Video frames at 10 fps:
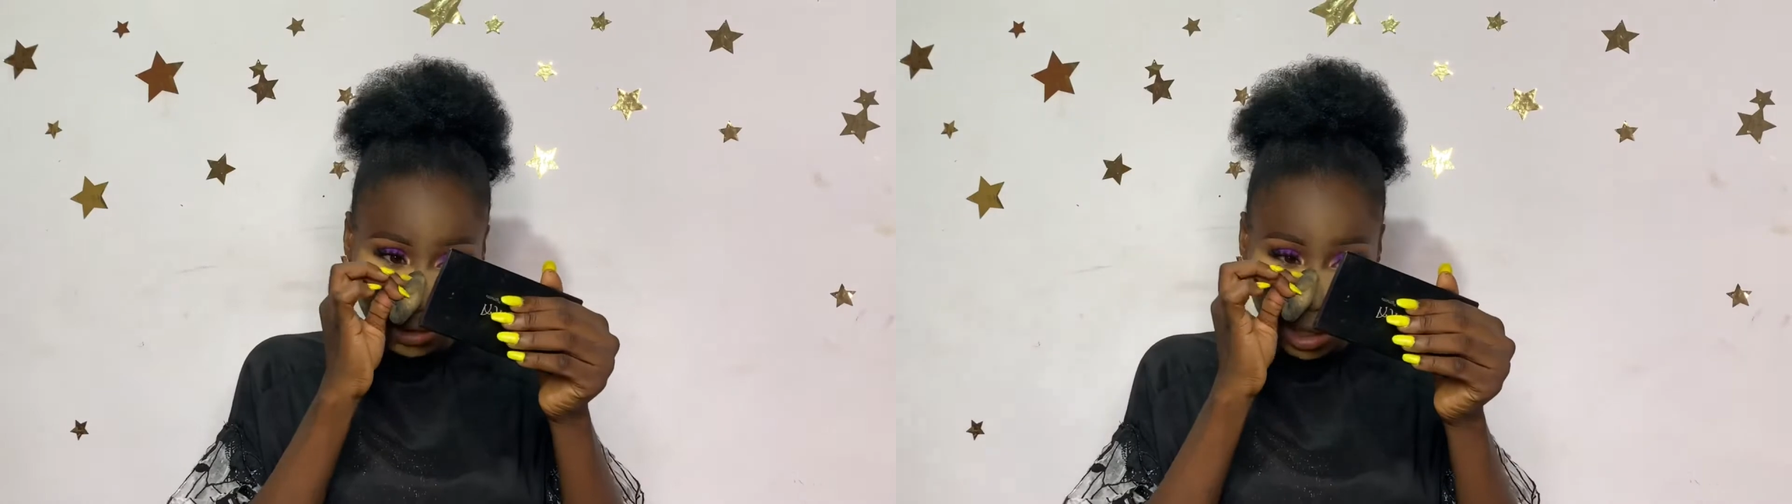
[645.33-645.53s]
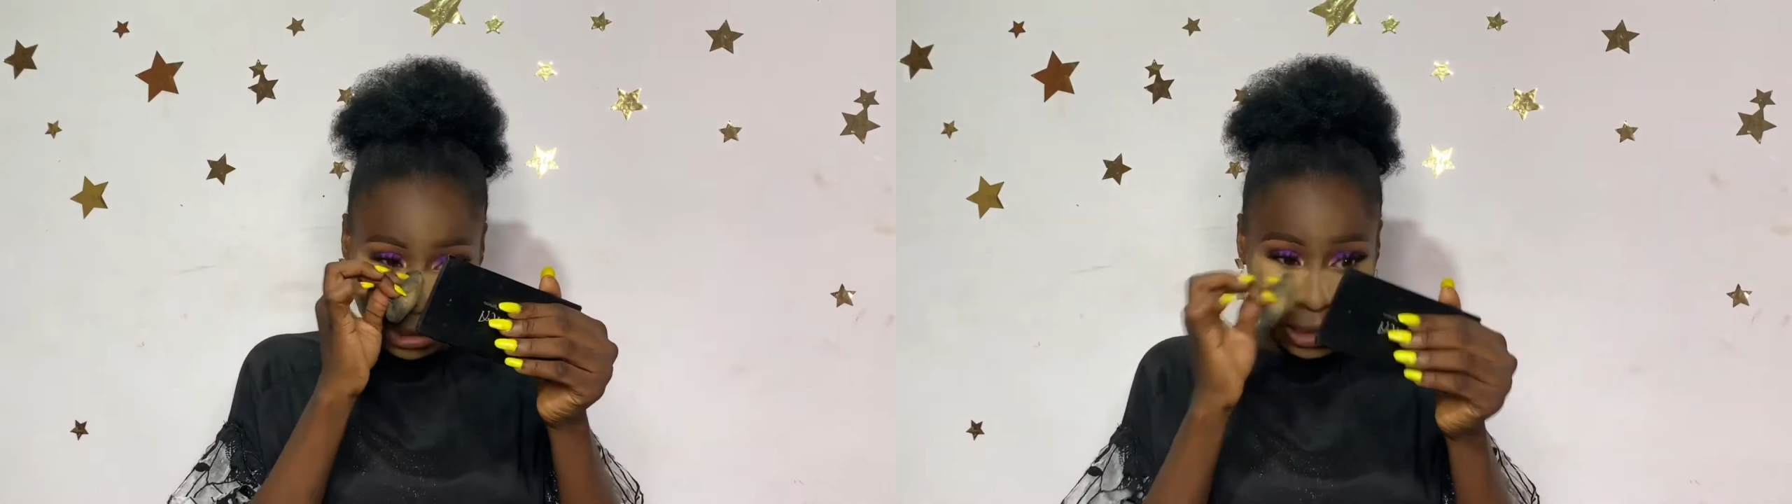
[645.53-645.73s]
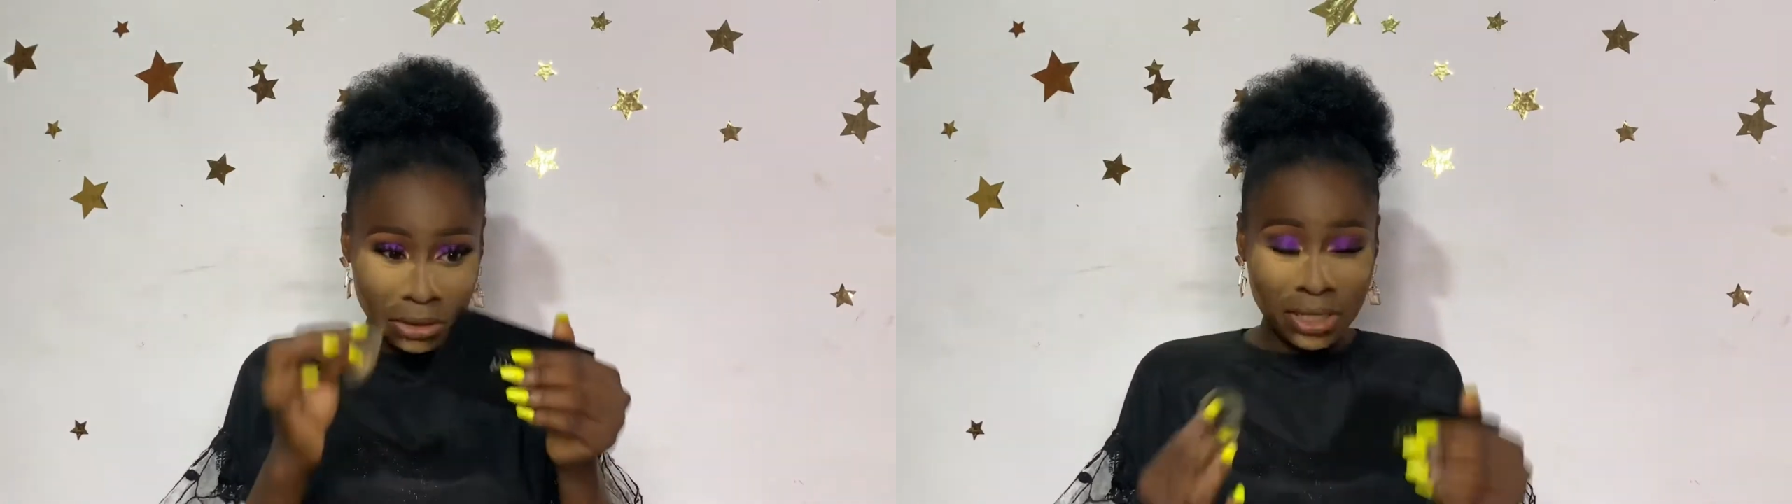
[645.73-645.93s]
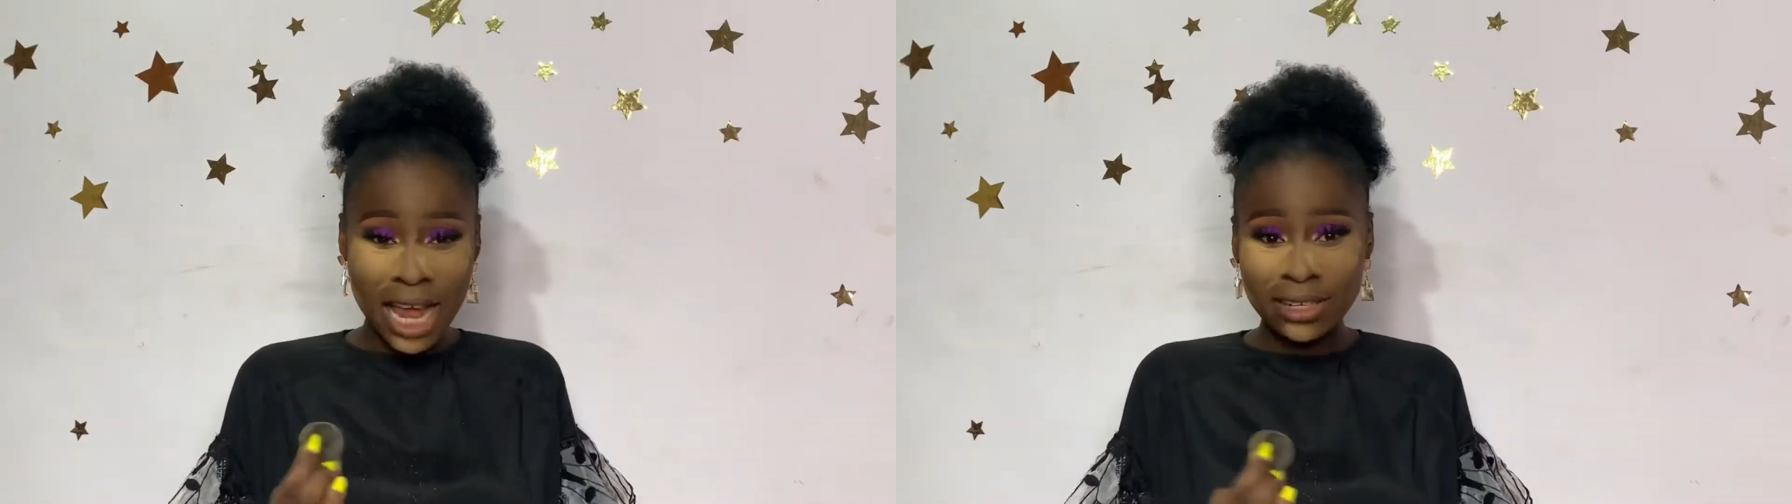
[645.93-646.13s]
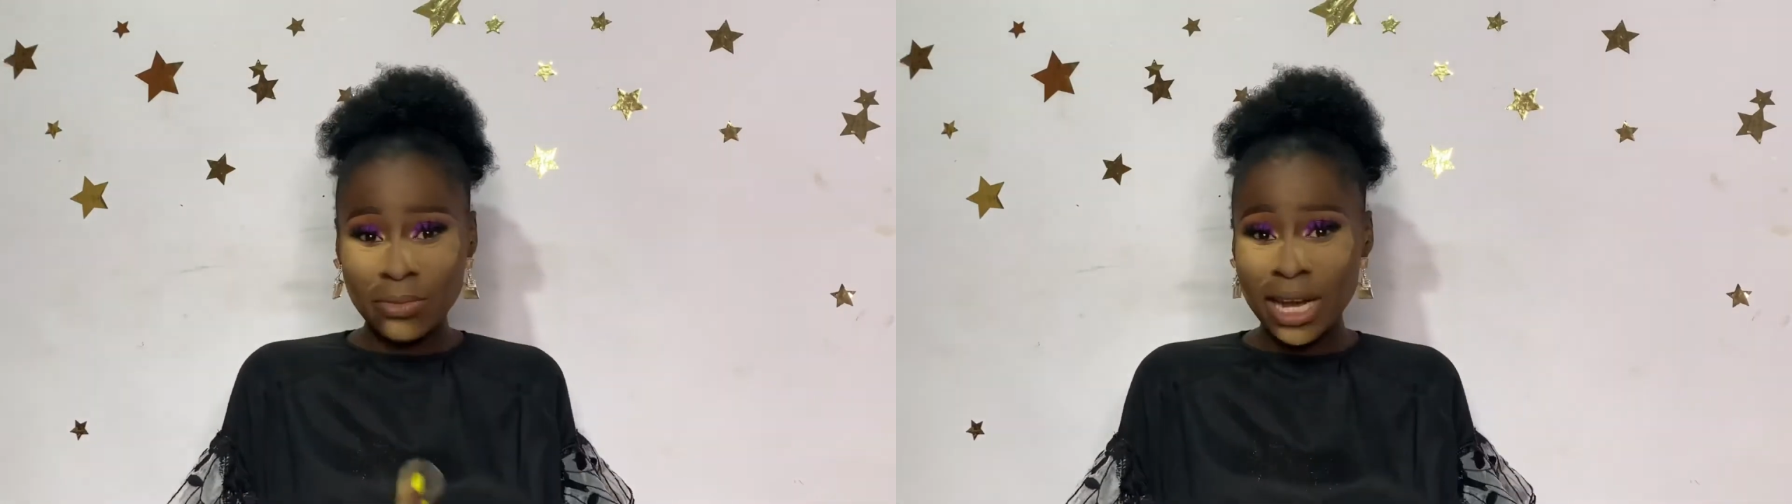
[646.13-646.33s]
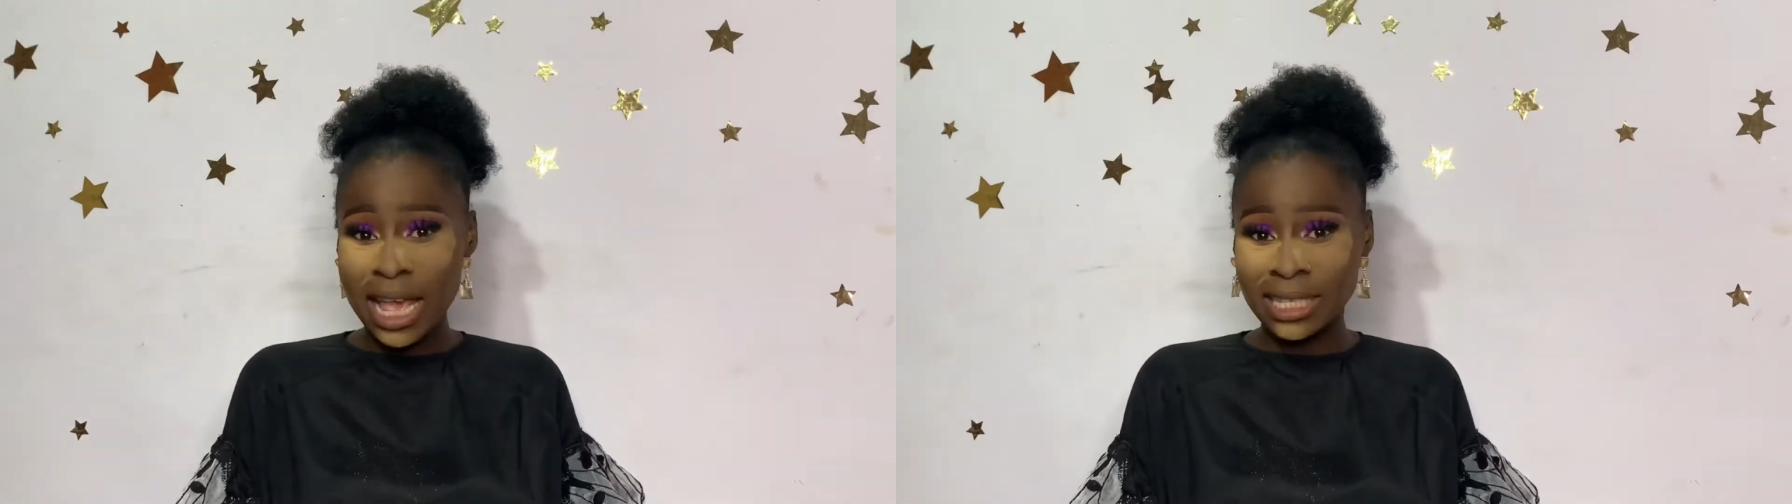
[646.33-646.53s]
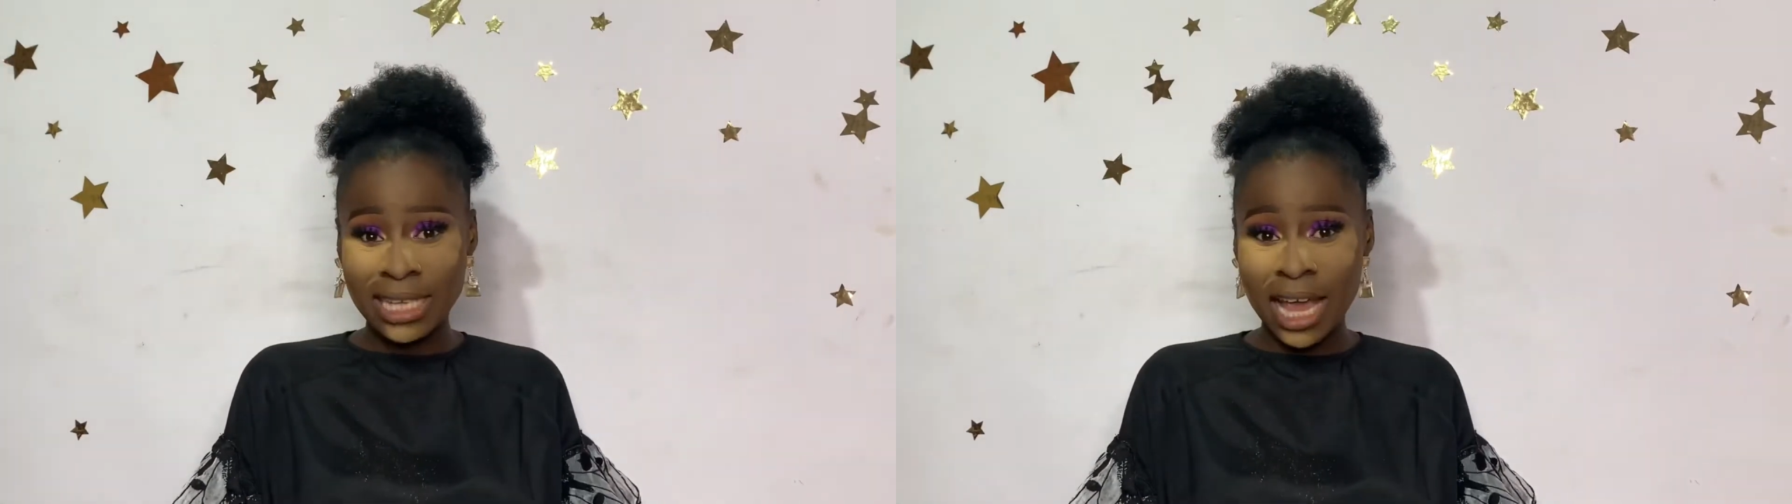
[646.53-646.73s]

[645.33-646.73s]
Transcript: see today when i say i